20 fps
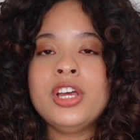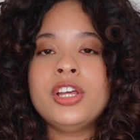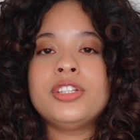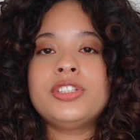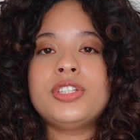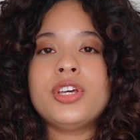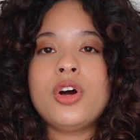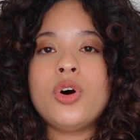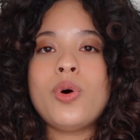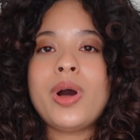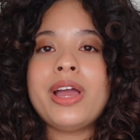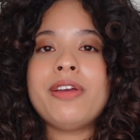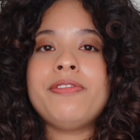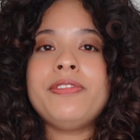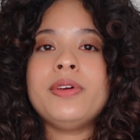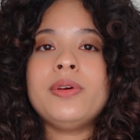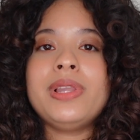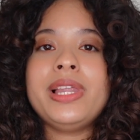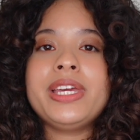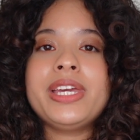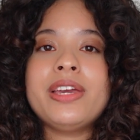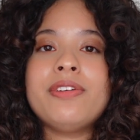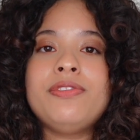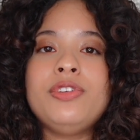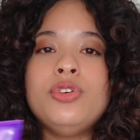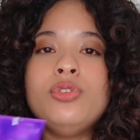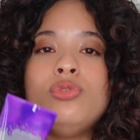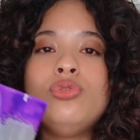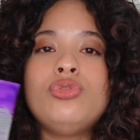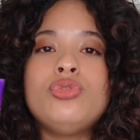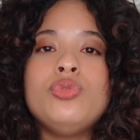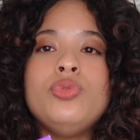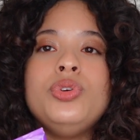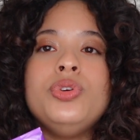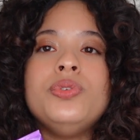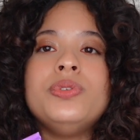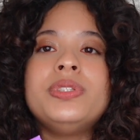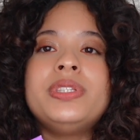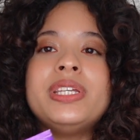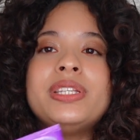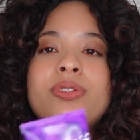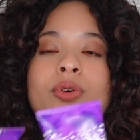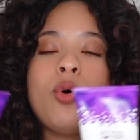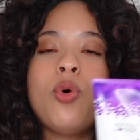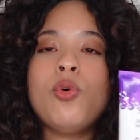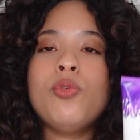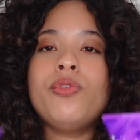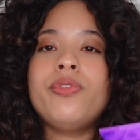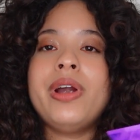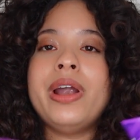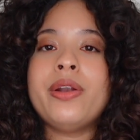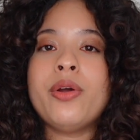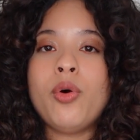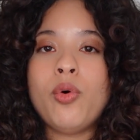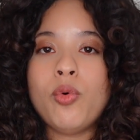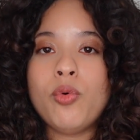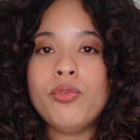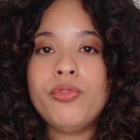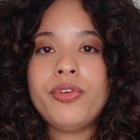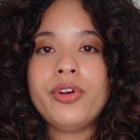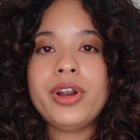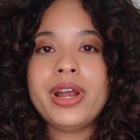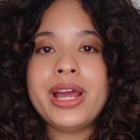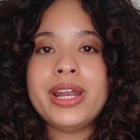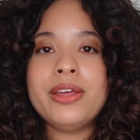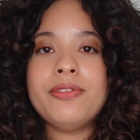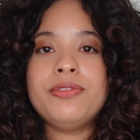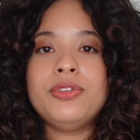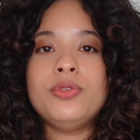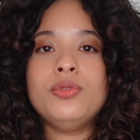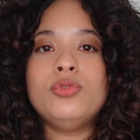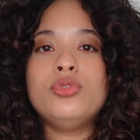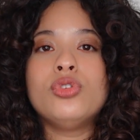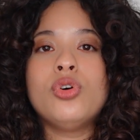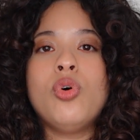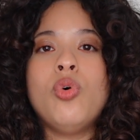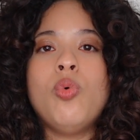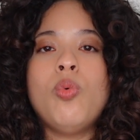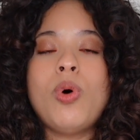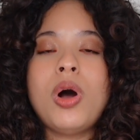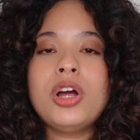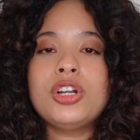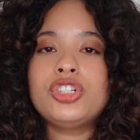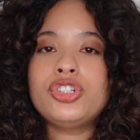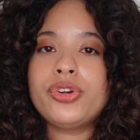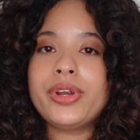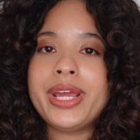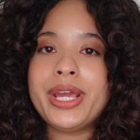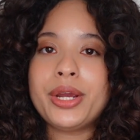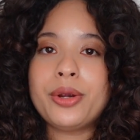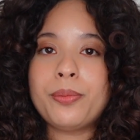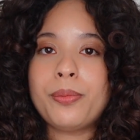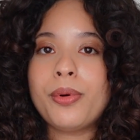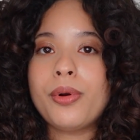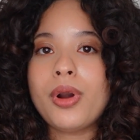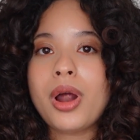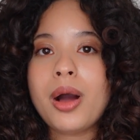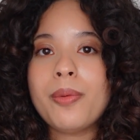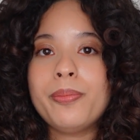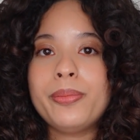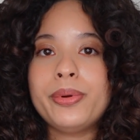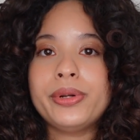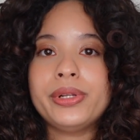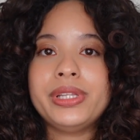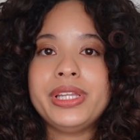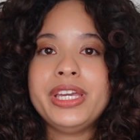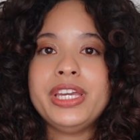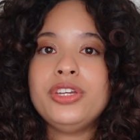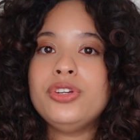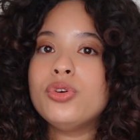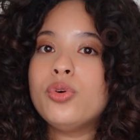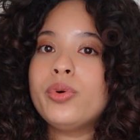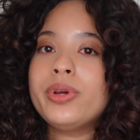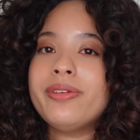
So I feel like if you do use this over and over, and if you don't wash your hair properly, you'll